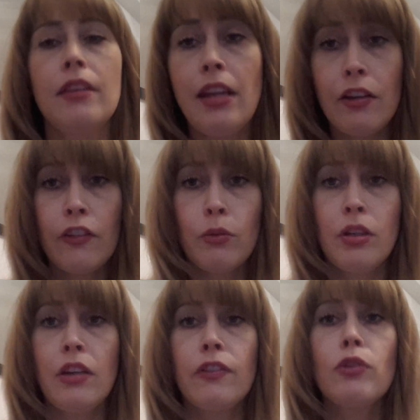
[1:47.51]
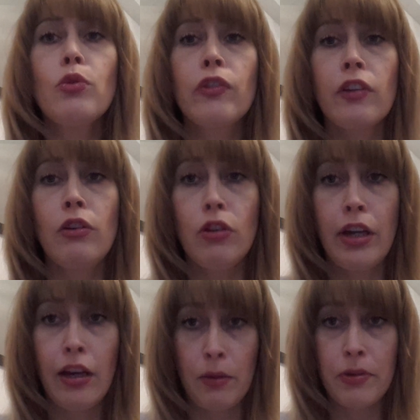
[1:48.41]
The next one is also
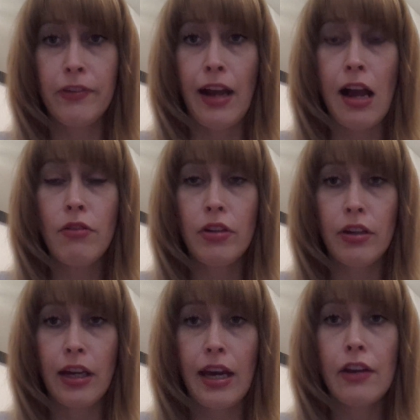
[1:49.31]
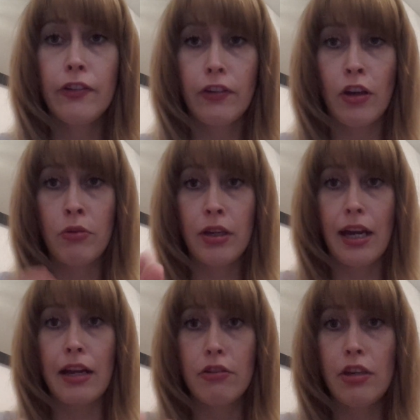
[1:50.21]
looking up and down, okay. So
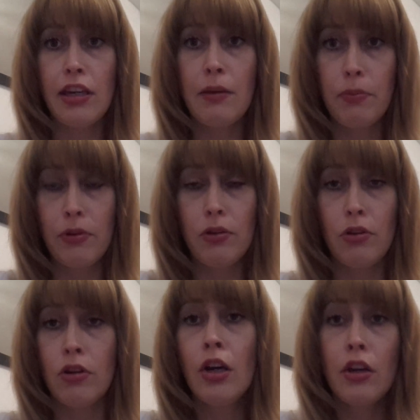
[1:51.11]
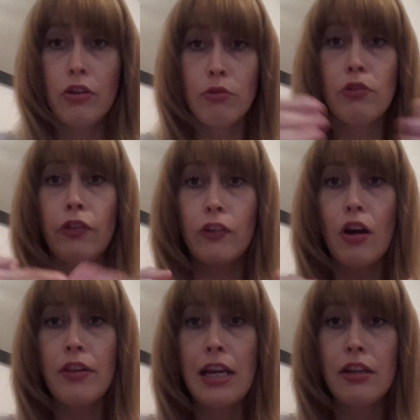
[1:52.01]
again, you keep you
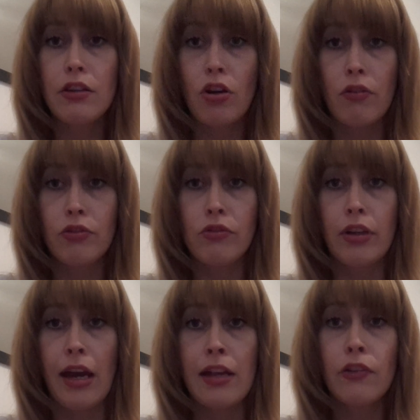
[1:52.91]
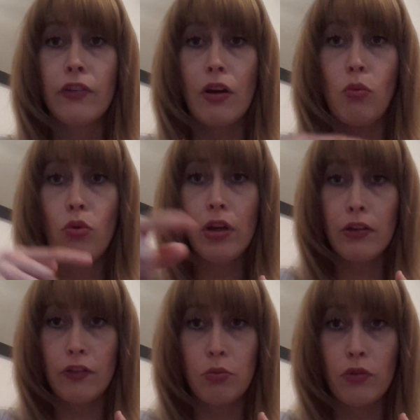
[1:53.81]
start at the end of the corridor again, you start
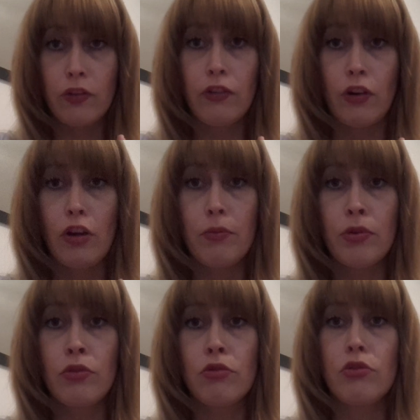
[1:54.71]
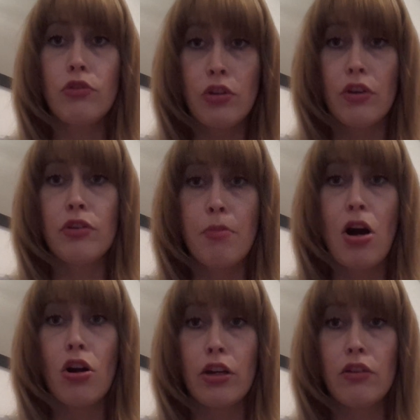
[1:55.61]
walking towards the dot, or the
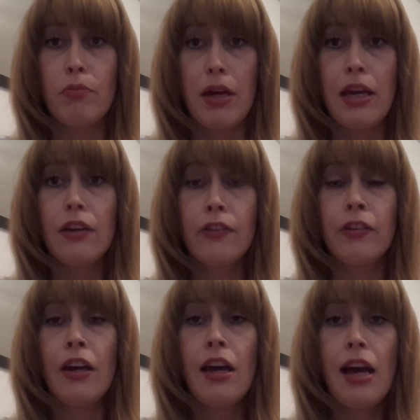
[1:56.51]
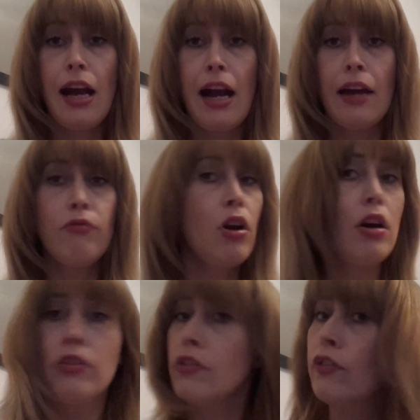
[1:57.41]
marker you picked, and
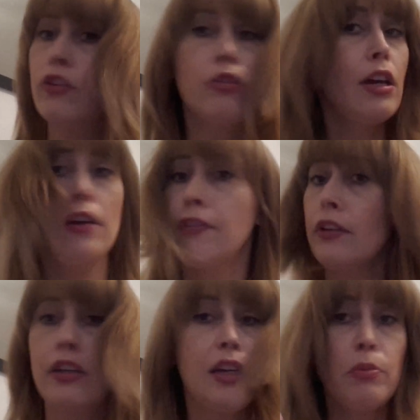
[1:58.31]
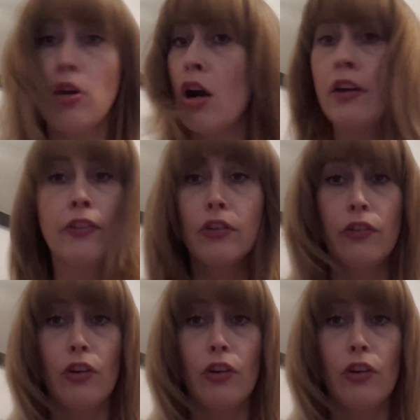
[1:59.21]
rather than do this and keep your eyes on the